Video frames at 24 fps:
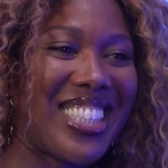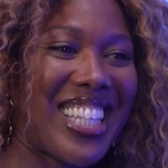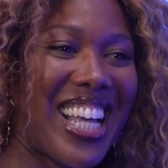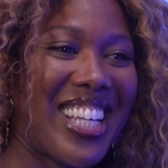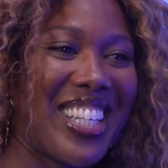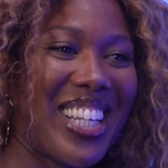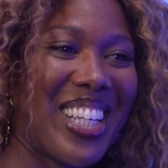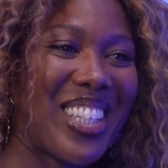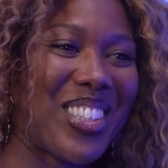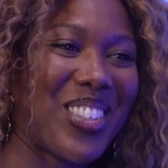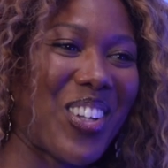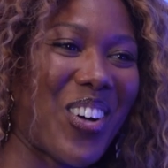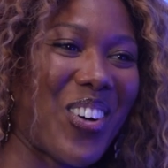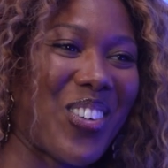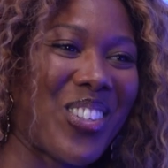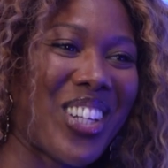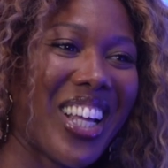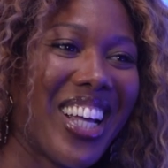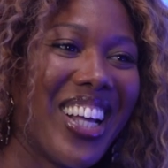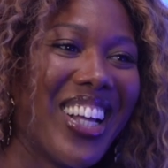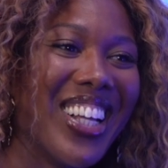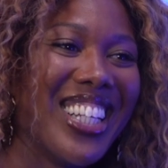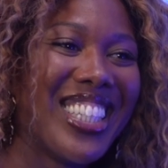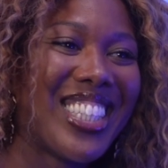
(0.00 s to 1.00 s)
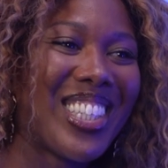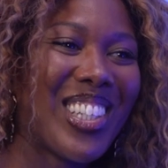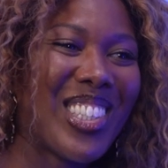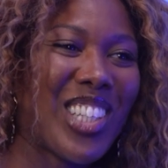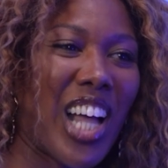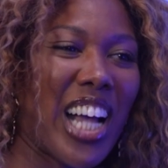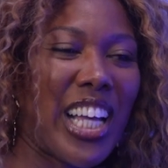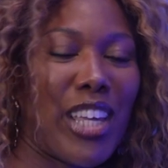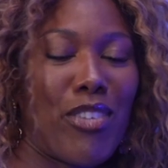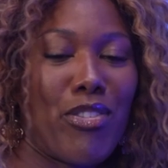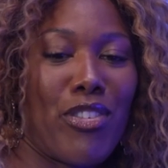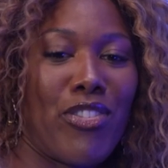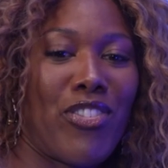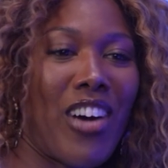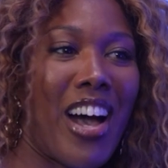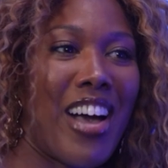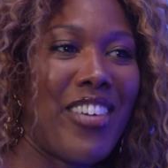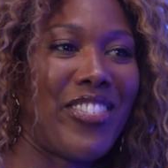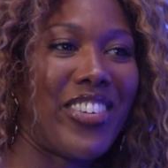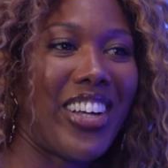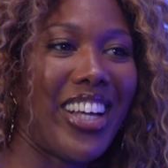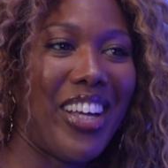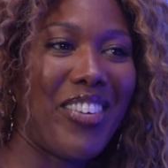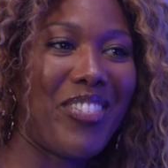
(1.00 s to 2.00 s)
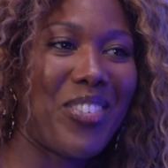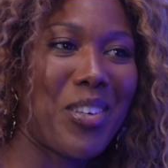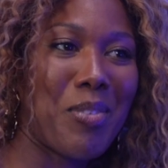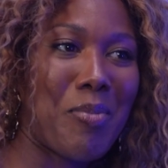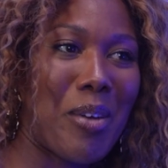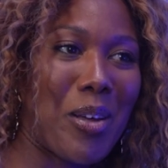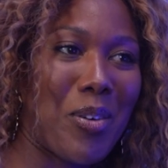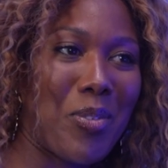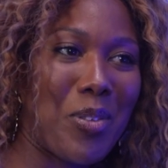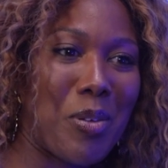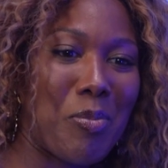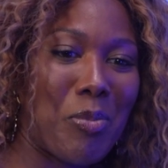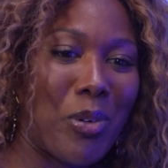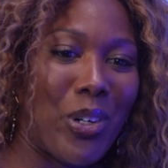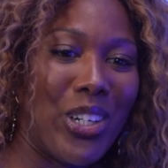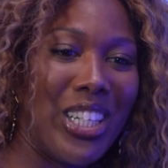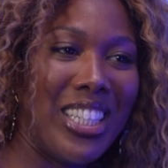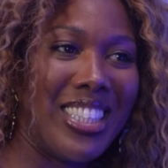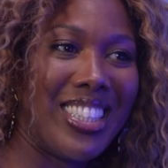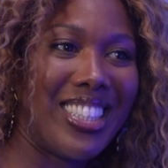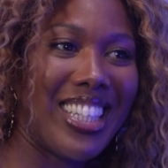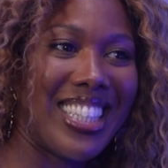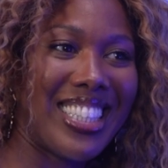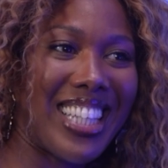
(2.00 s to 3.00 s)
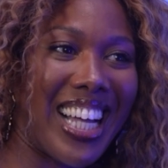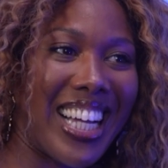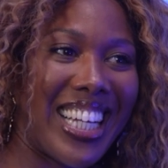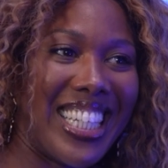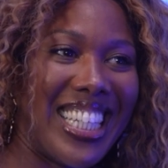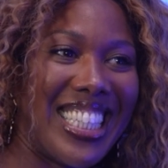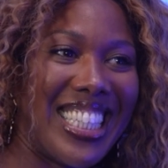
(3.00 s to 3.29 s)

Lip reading: 10 years old. She's like, give you £5 if you beat all the boys, as like an